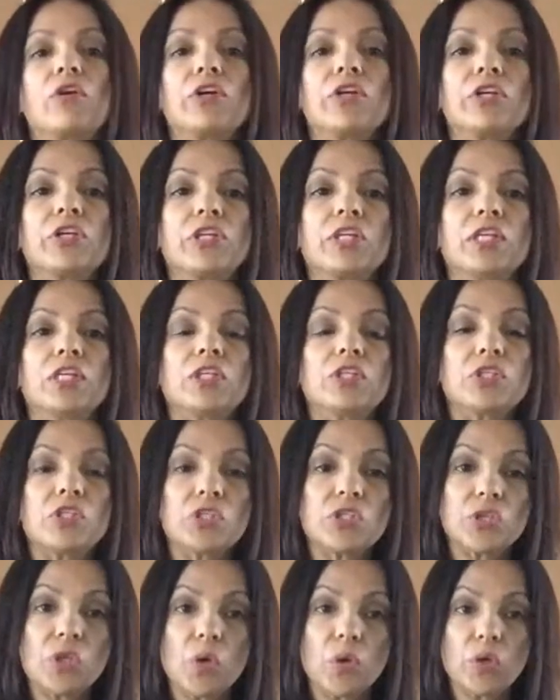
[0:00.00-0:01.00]
you need to
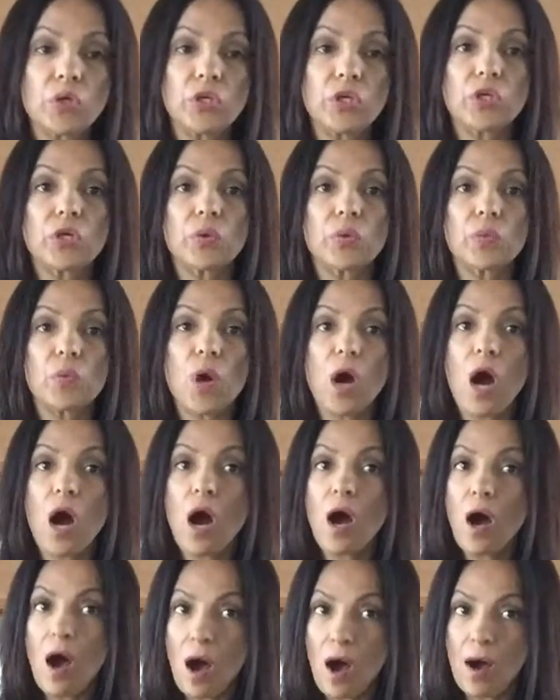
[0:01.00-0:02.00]
soak your
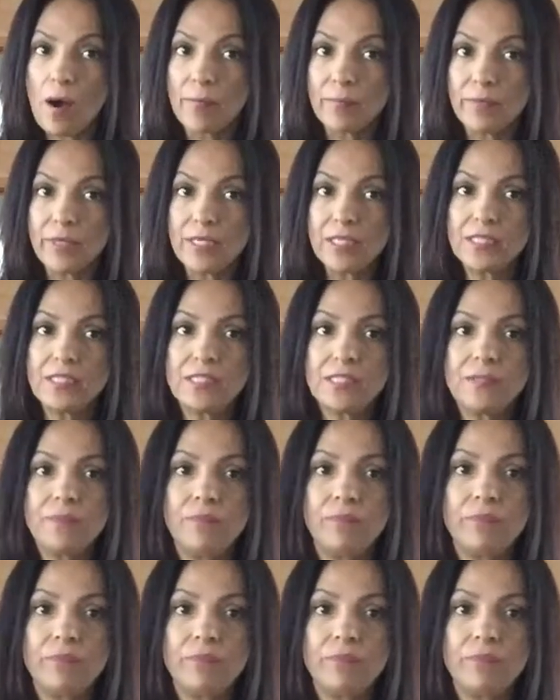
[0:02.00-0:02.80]
raw almonds,